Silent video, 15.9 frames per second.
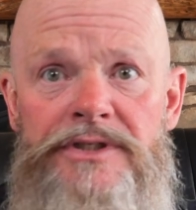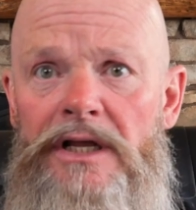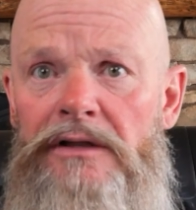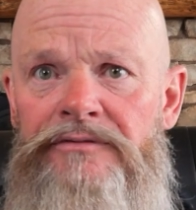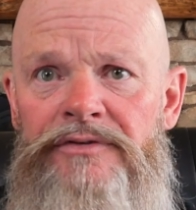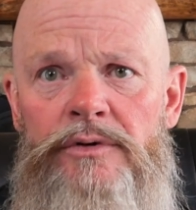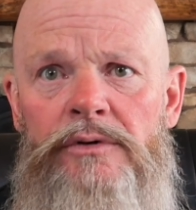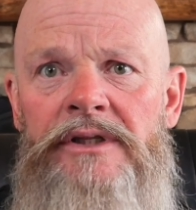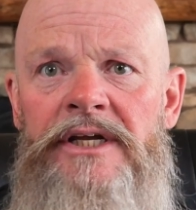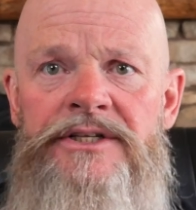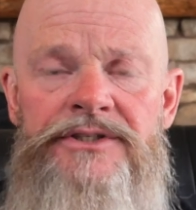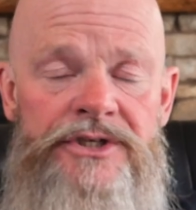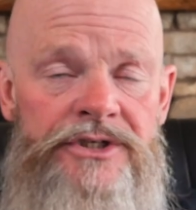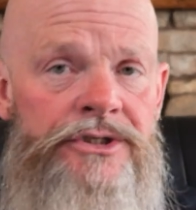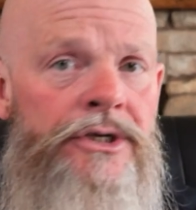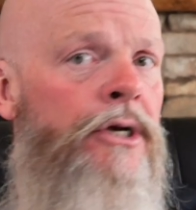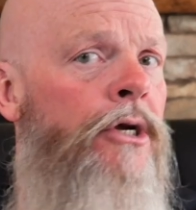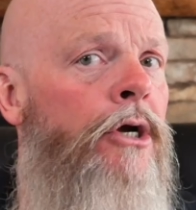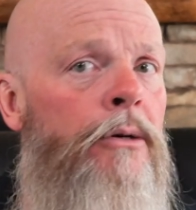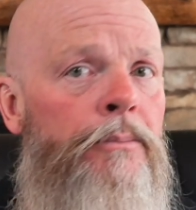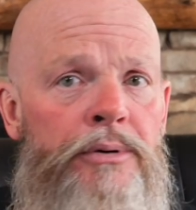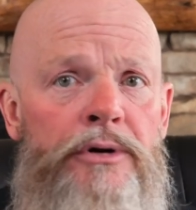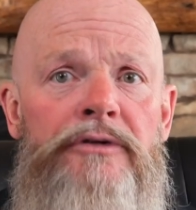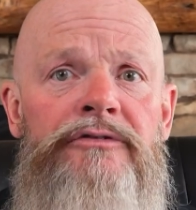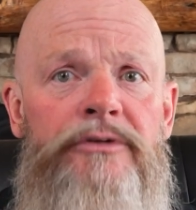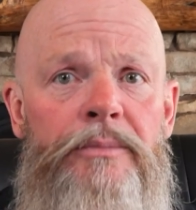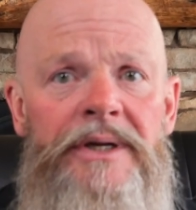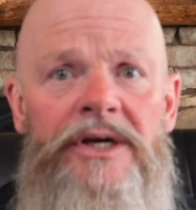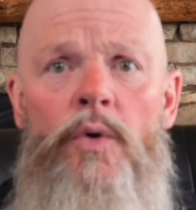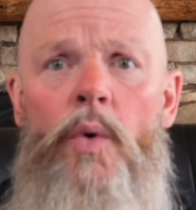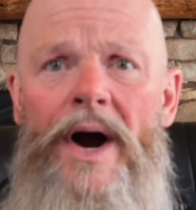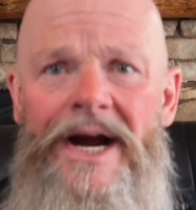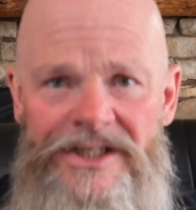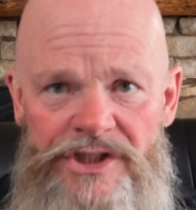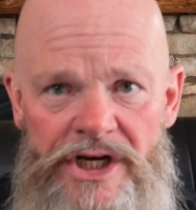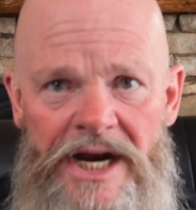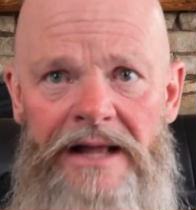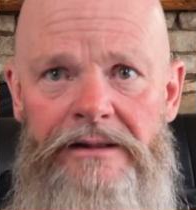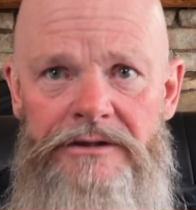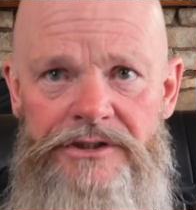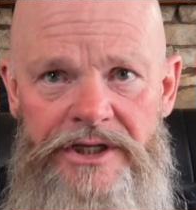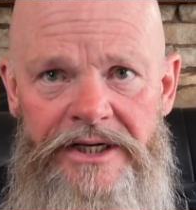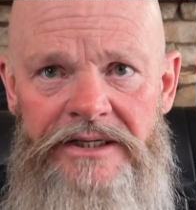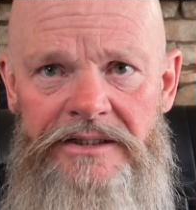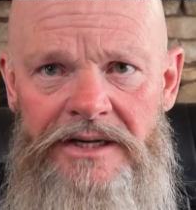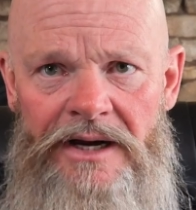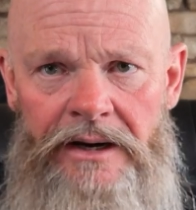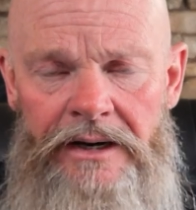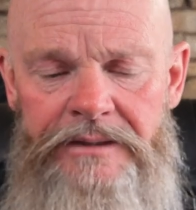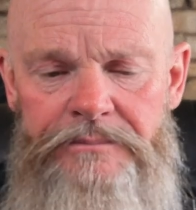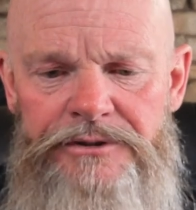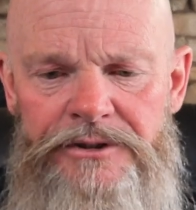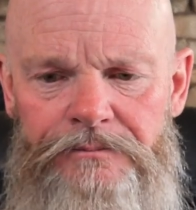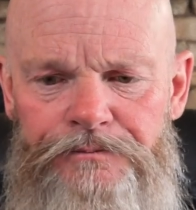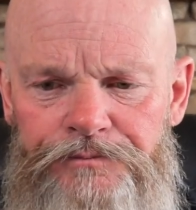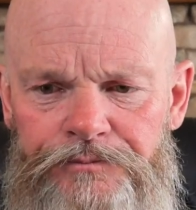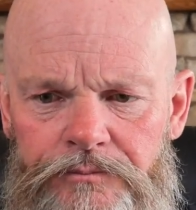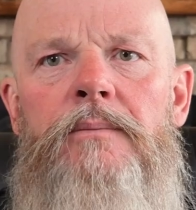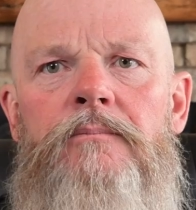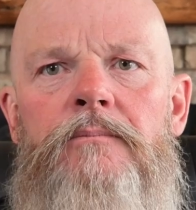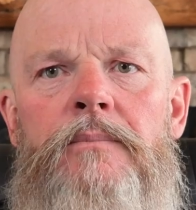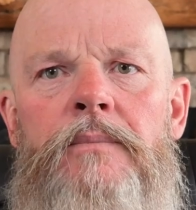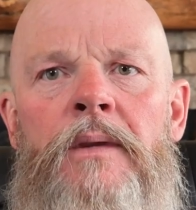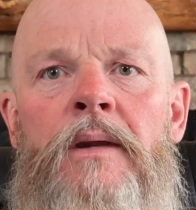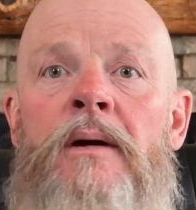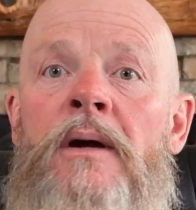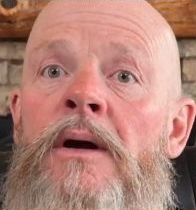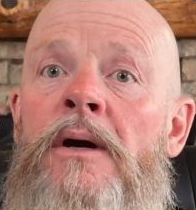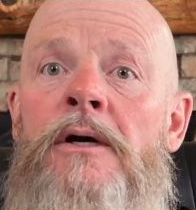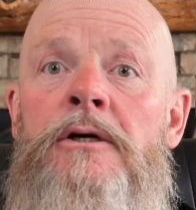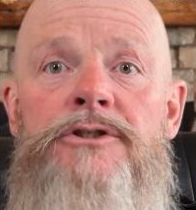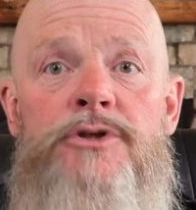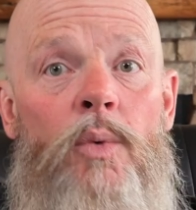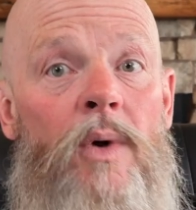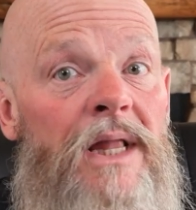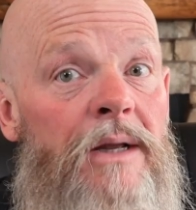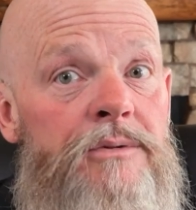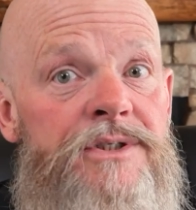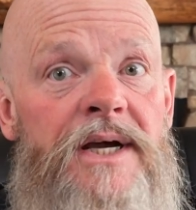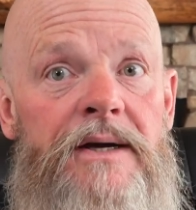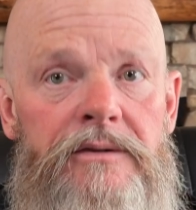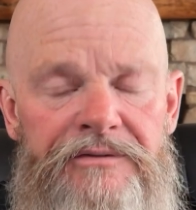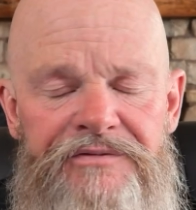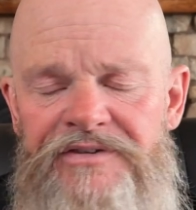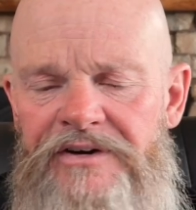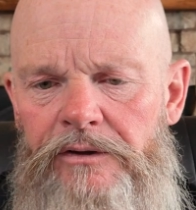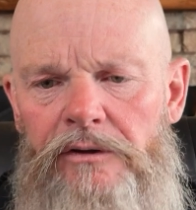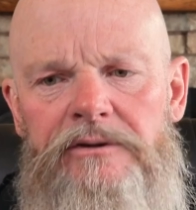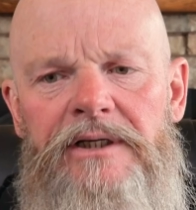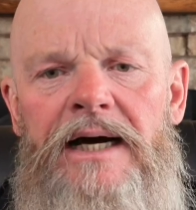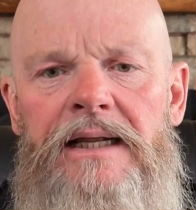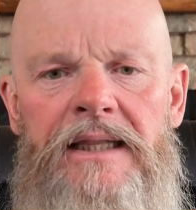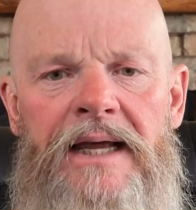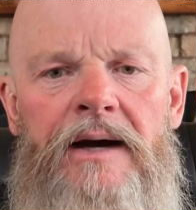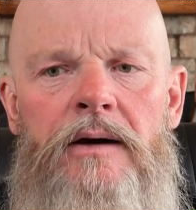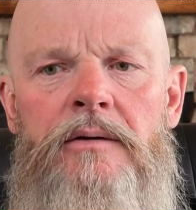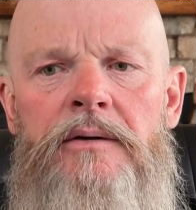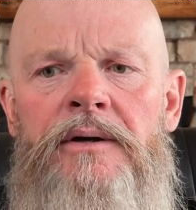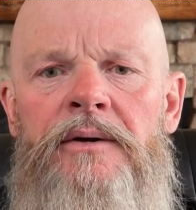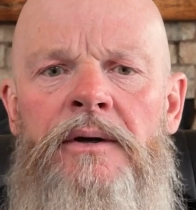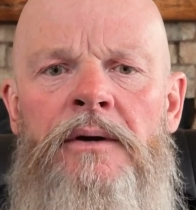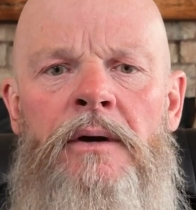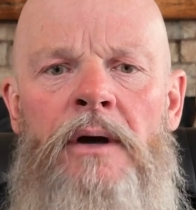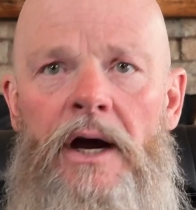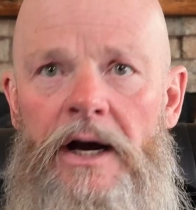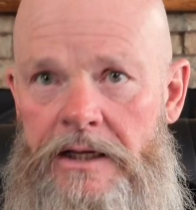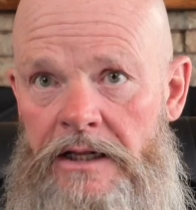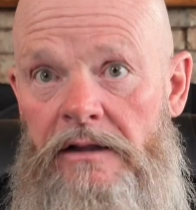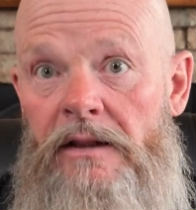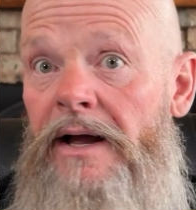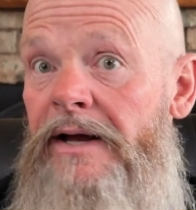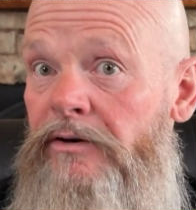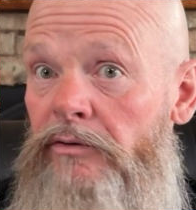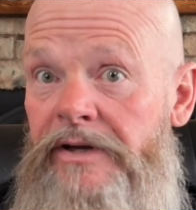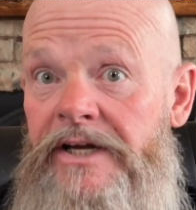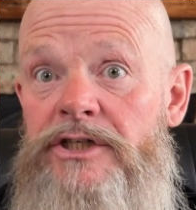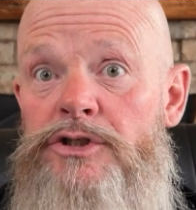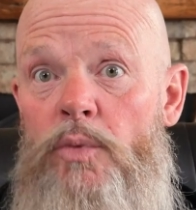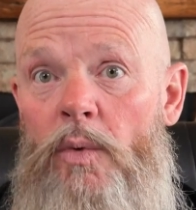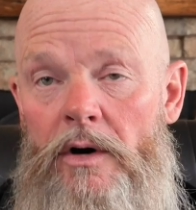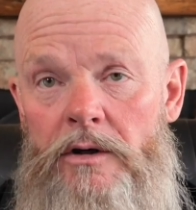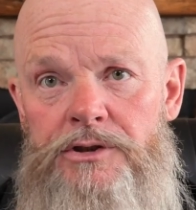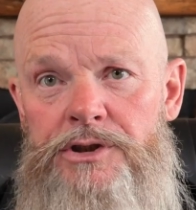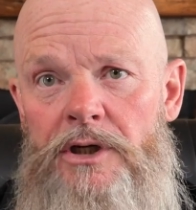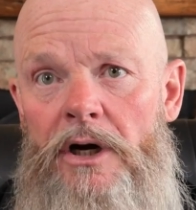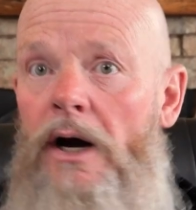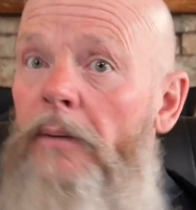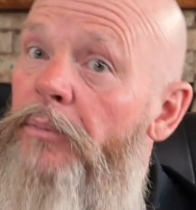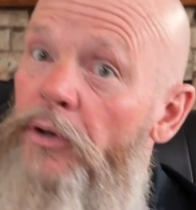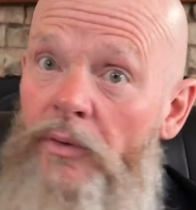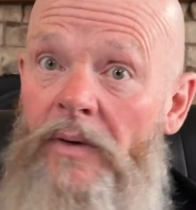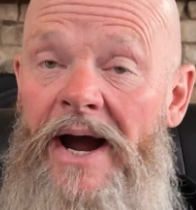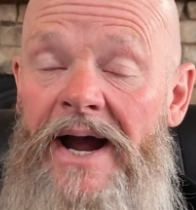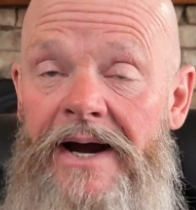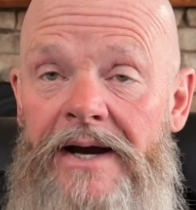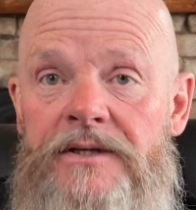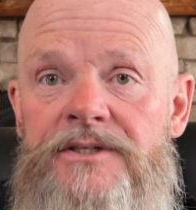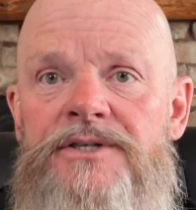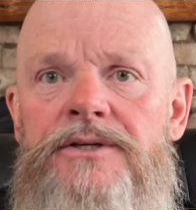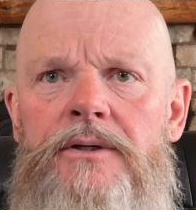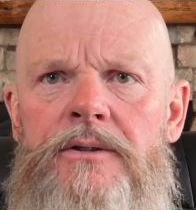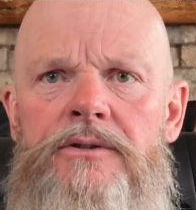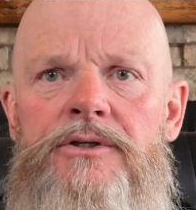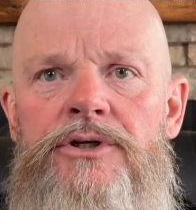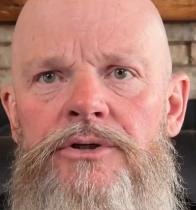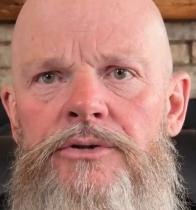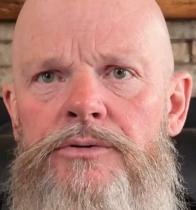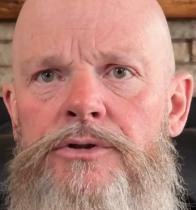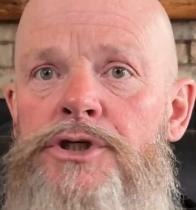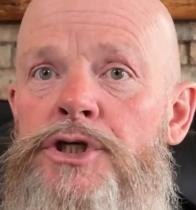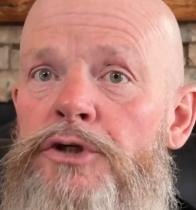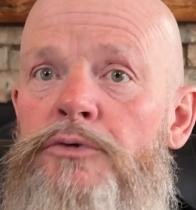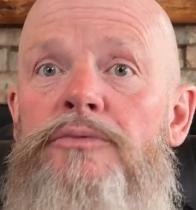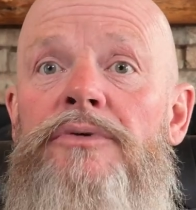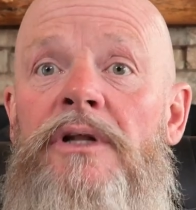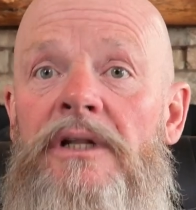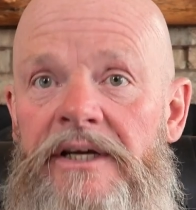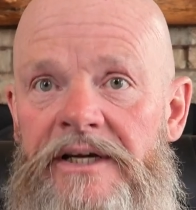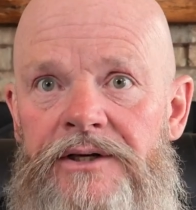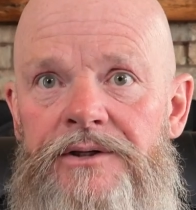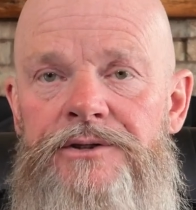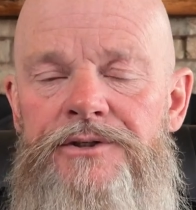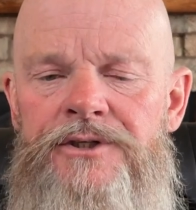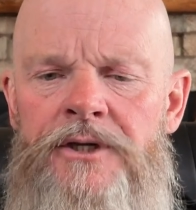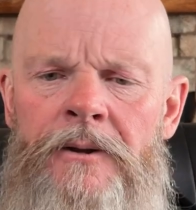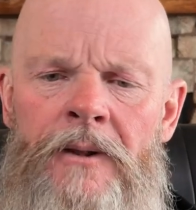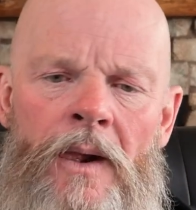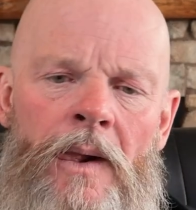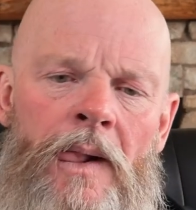telephoto lenses proved to be quite challenging at times. So while I was out in the field, I allowed a client on each workshop who asked to shoot the lens.